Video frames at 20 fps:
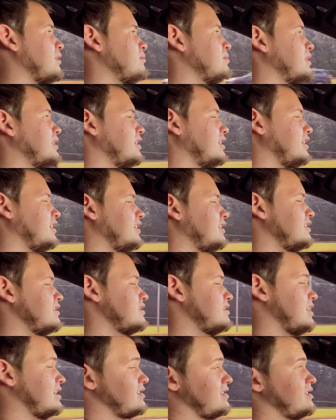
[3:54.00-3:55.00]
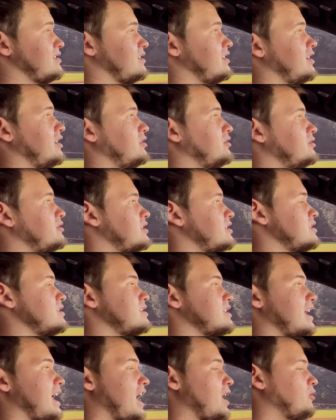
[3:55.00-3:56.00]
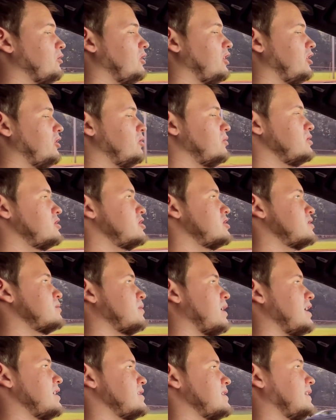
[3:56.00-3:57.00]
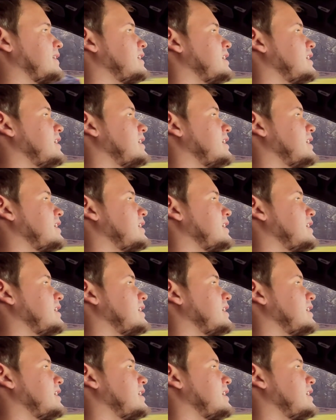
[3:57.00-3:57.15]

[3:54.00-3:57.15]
but it says it's low. It doesn't say how low, which is surprising.